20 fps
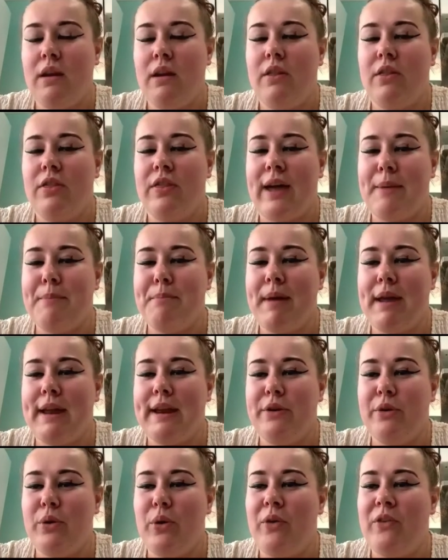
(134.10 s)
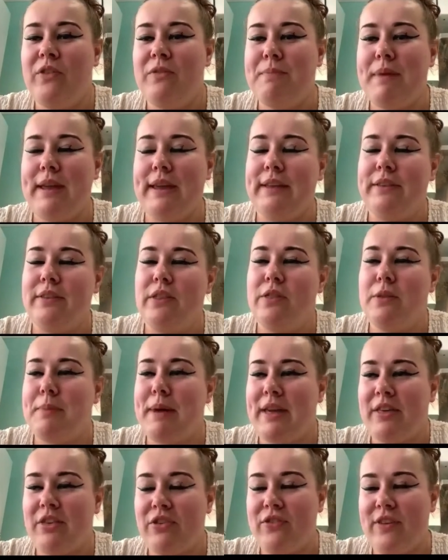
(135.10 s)
that may not have been the
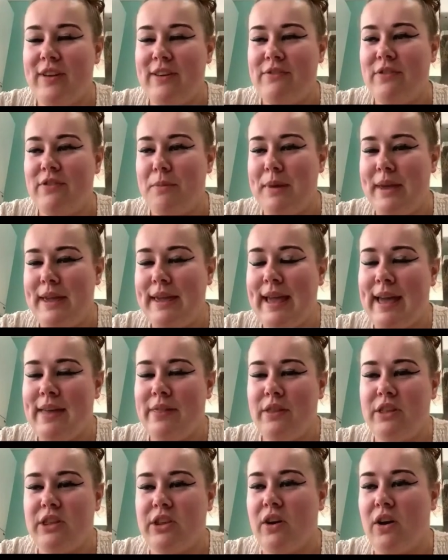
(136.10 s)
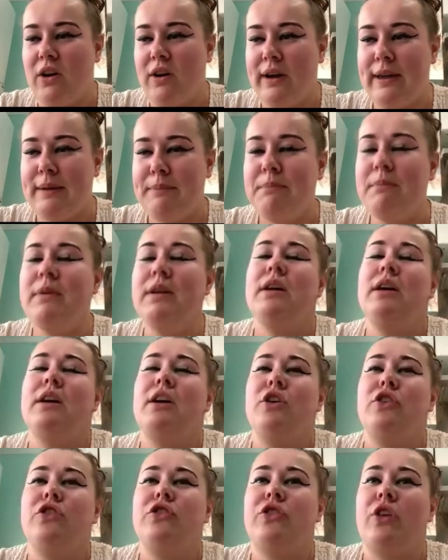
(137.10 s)
best fit for me at the time.
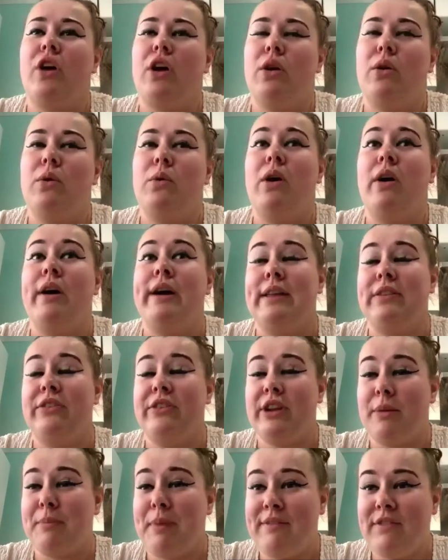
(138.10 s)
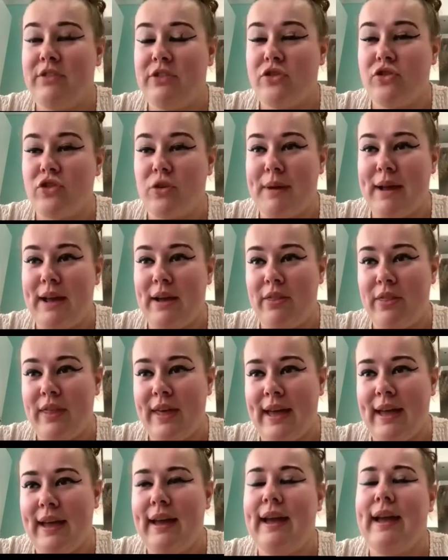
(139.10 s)
So I ended up having to drop out of
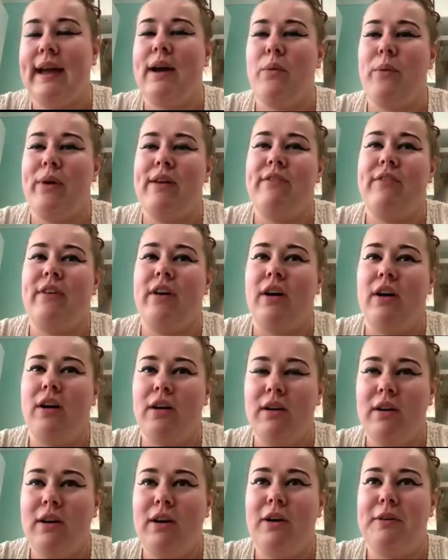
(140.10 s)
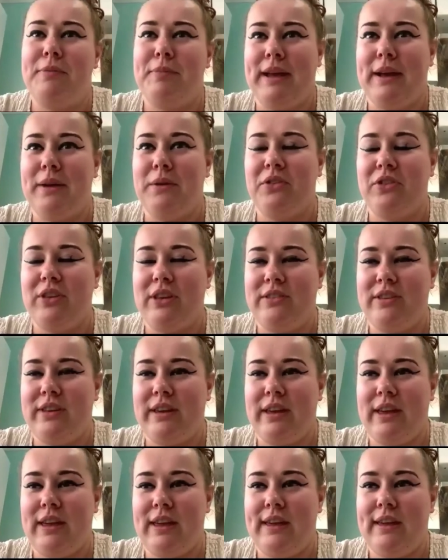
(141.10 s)
that. However, I'm now
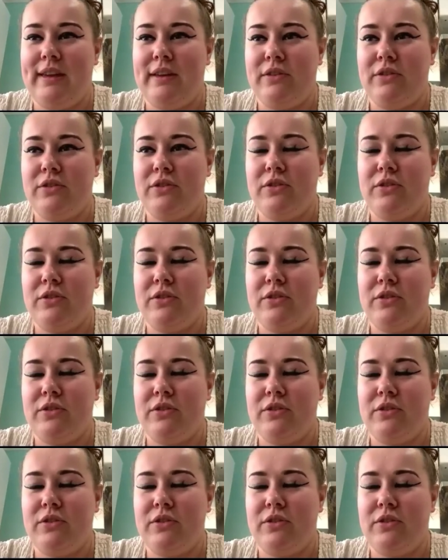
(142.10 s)
sitting here